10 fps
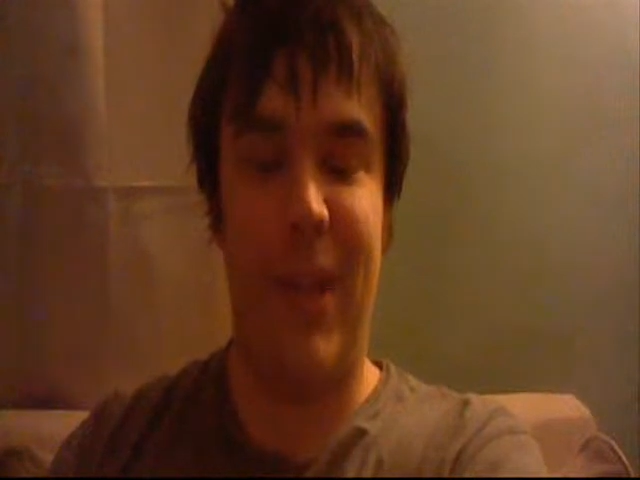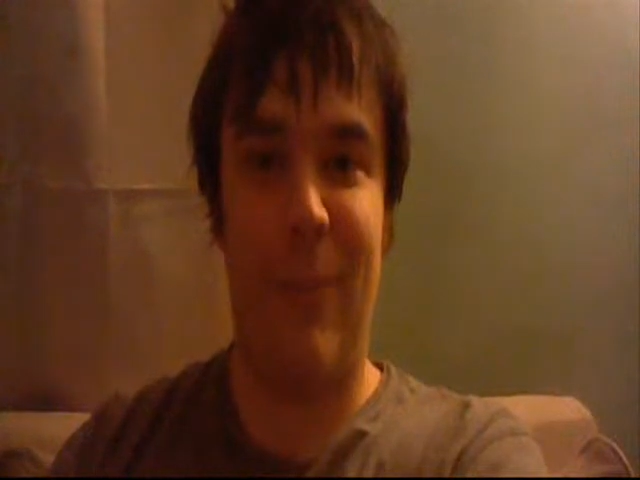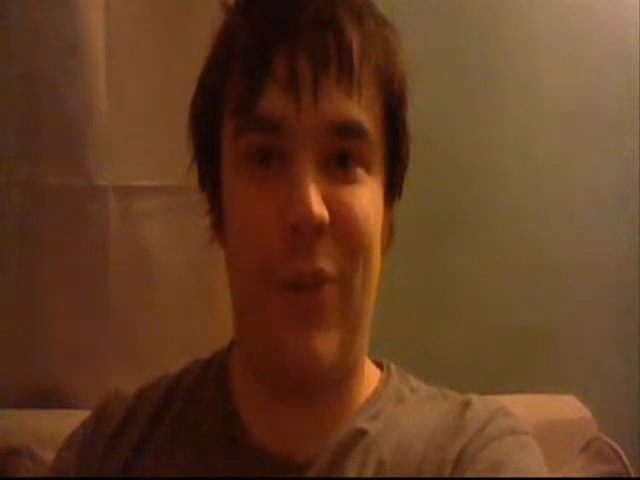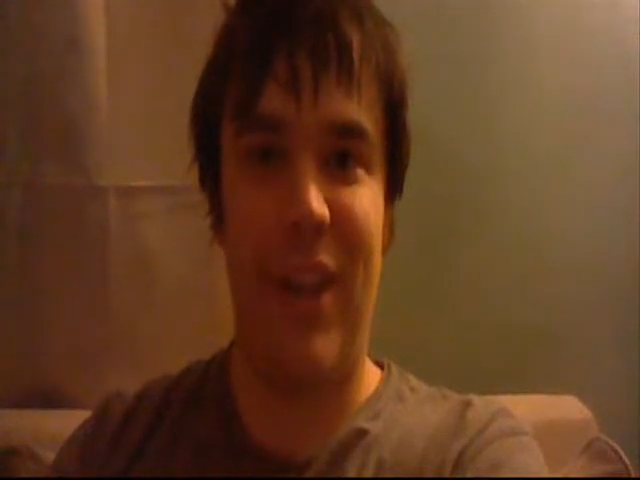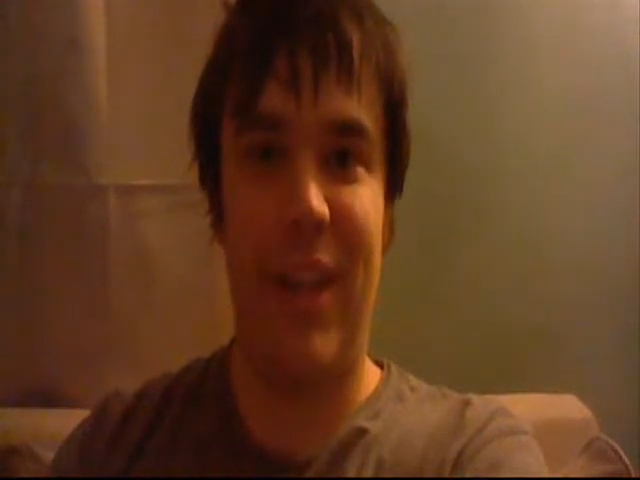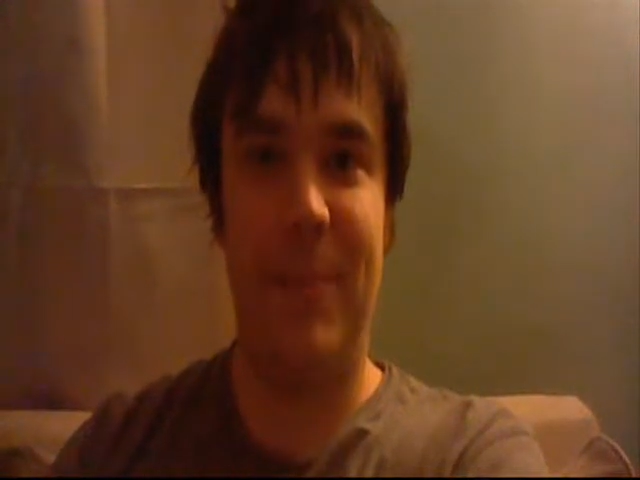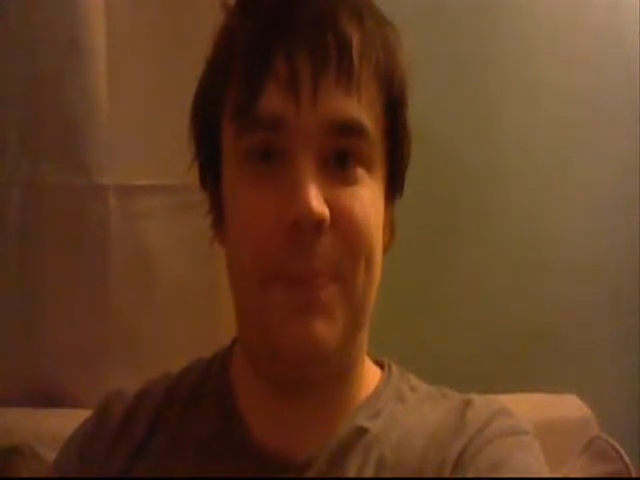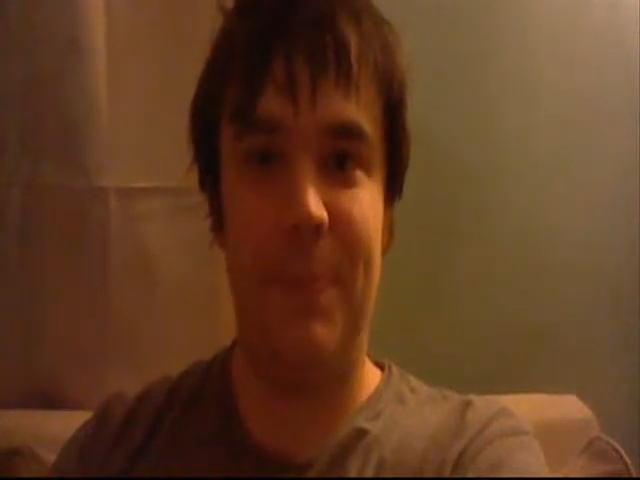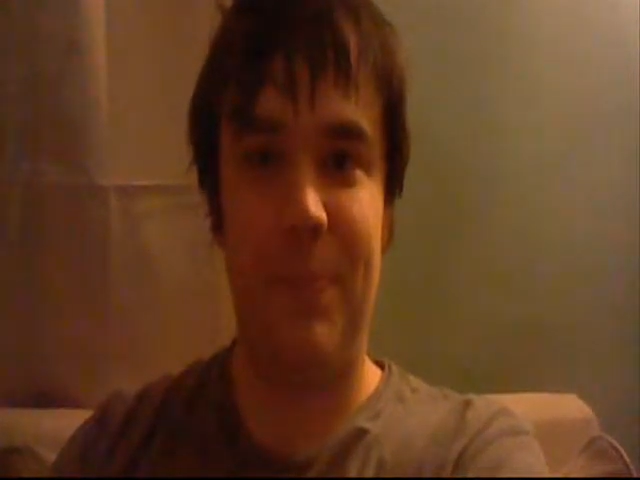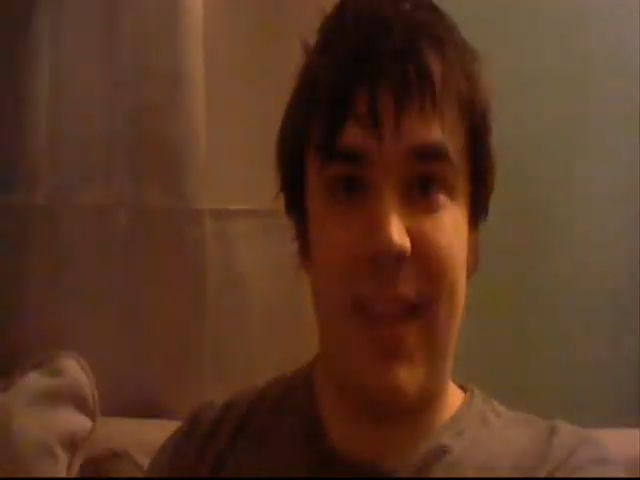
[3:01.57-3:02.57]
when I'm
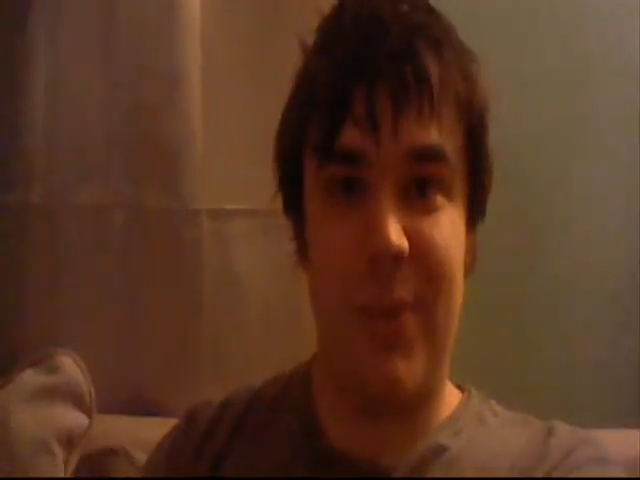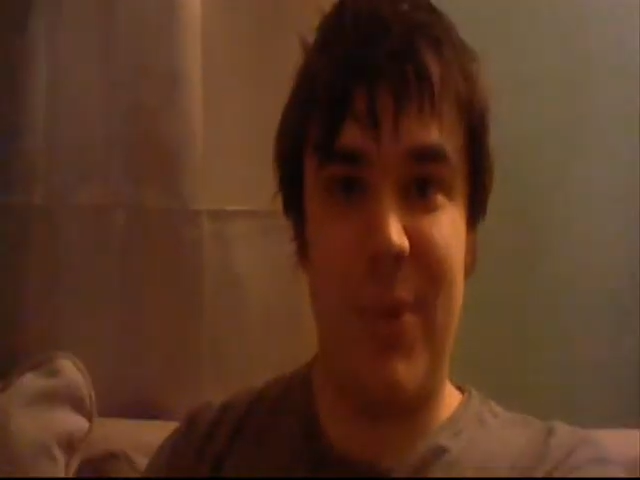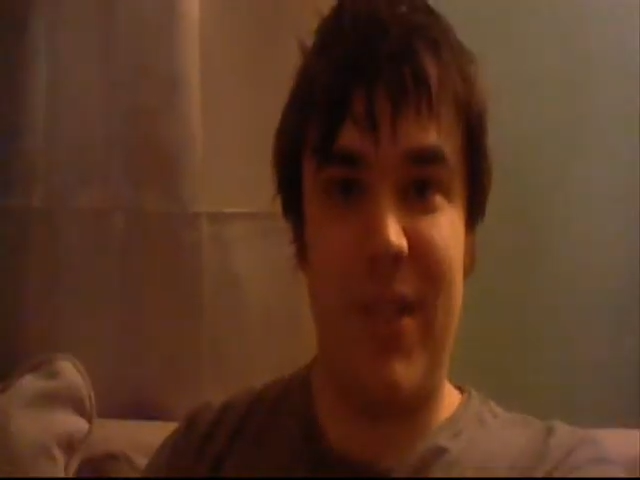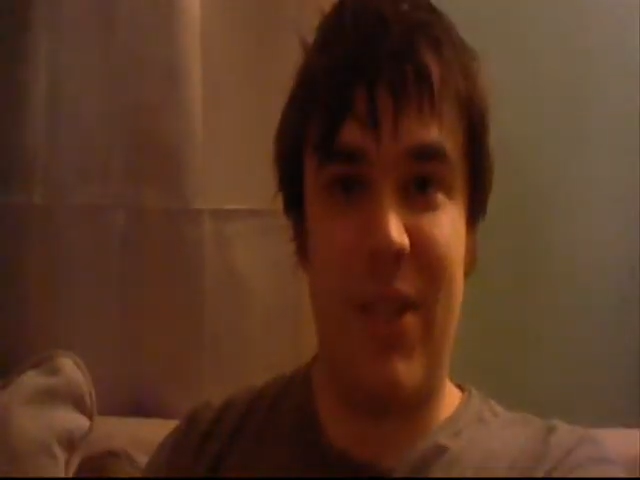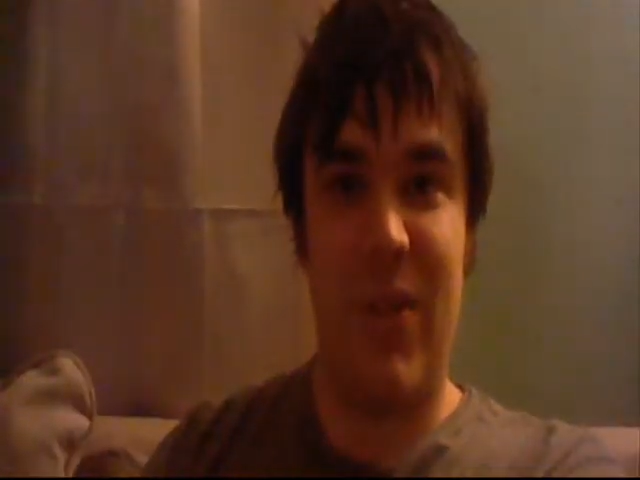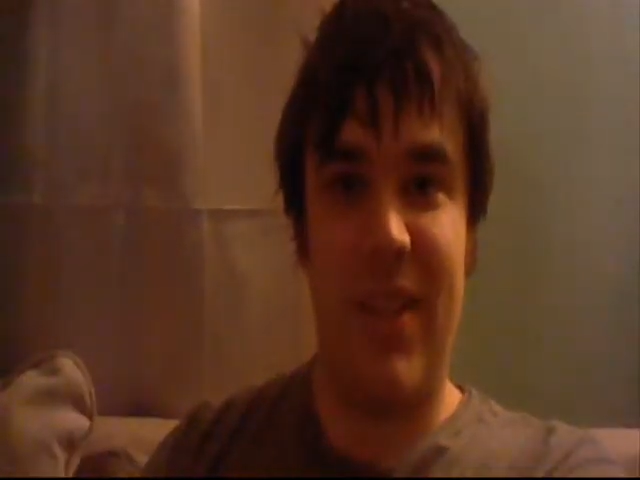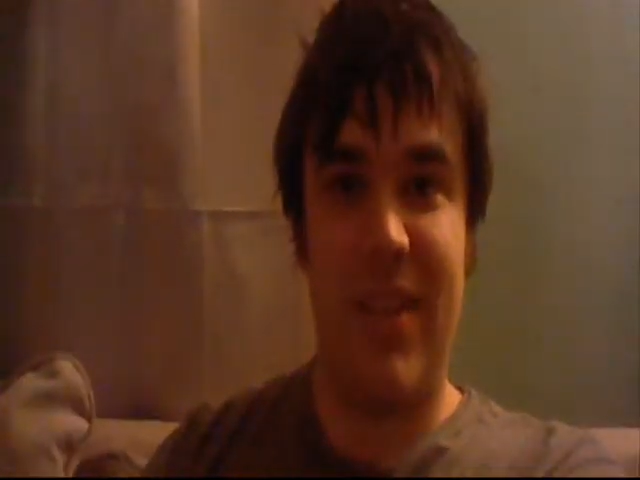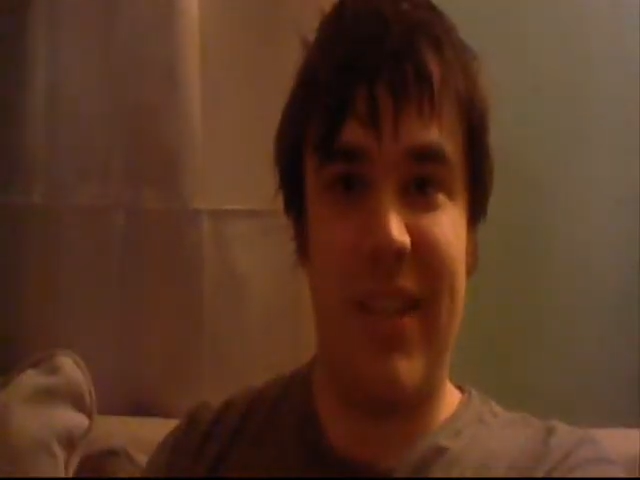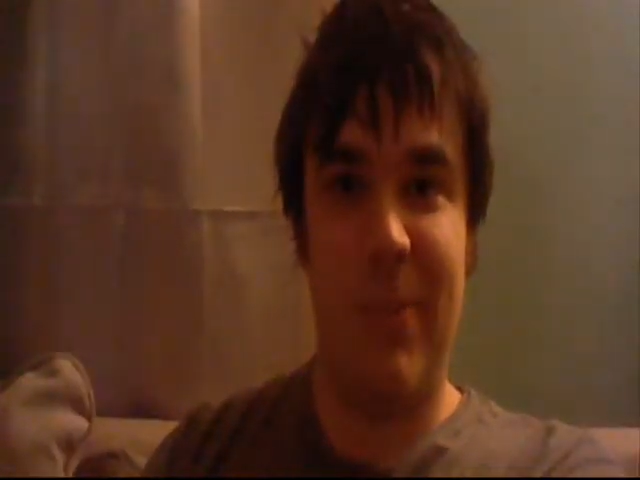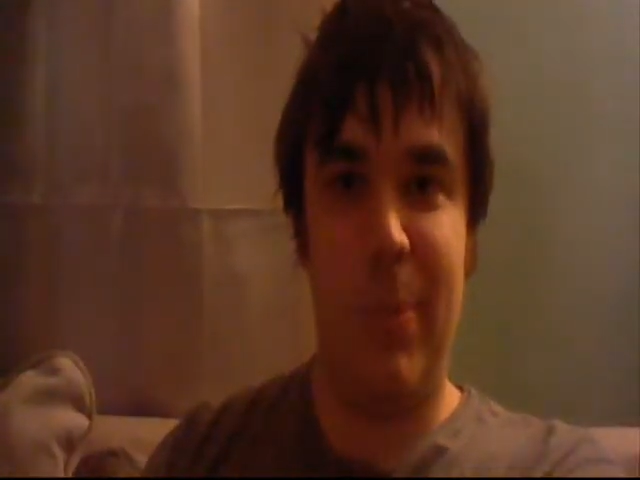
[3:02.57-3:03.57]
reading. And yeah, it was
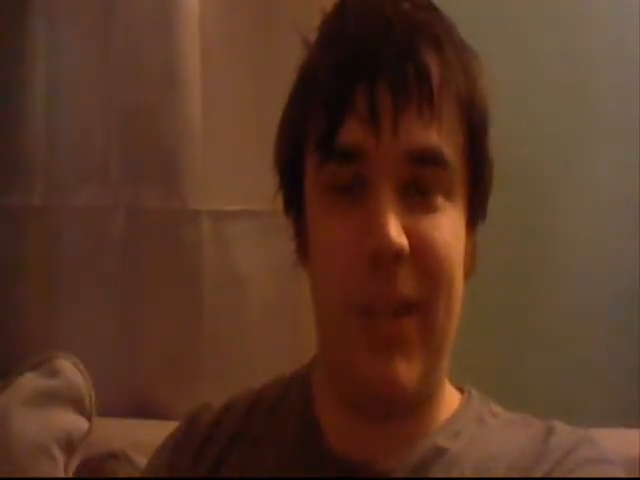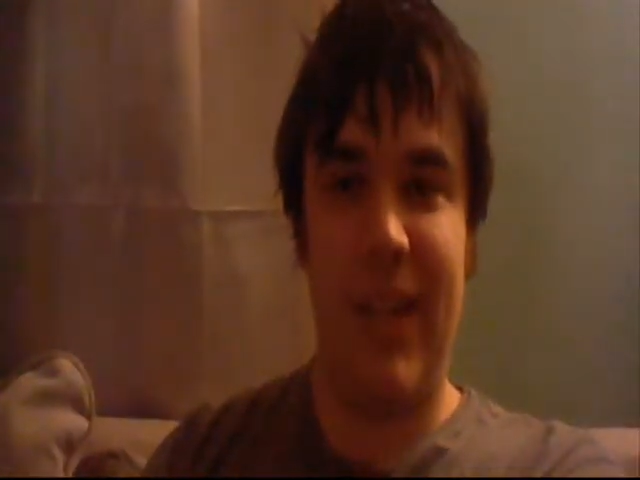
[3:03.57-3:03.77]
interesting,